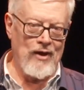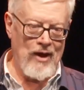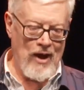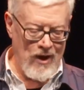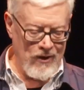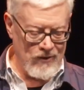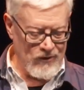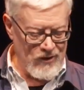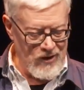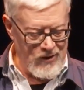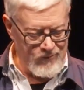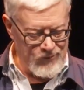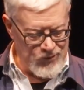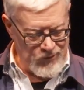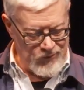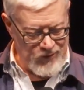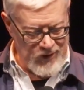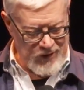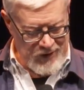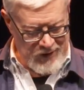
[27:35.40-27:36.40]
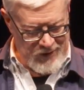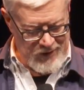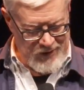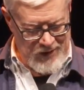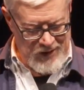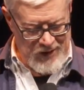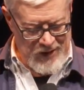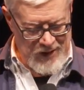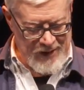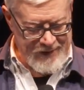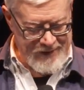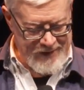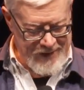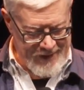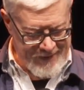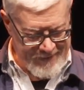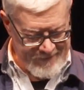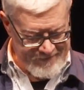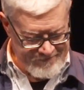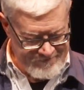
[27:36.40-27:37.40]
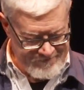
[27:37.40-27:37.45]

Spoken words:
And keep doing it again.